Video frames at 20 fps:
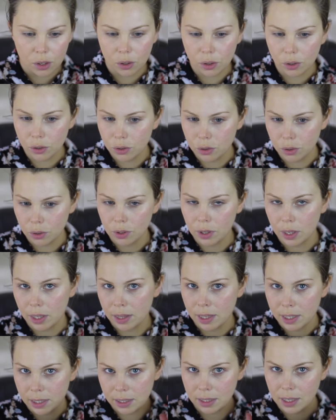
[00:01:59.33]
go do
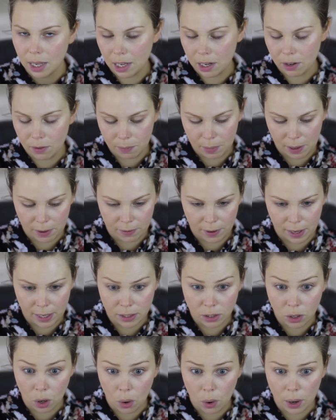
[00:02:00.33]
this side of my
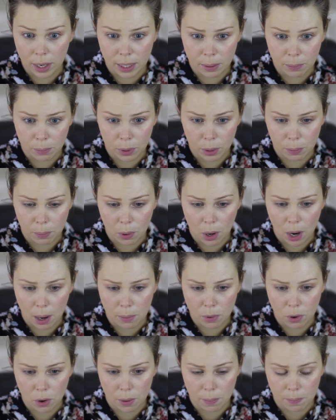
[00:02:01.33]
face. Oh, I didn't put a
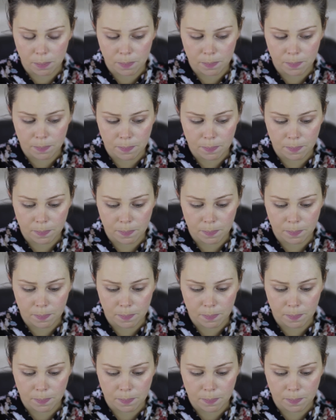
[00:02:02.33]
primer on.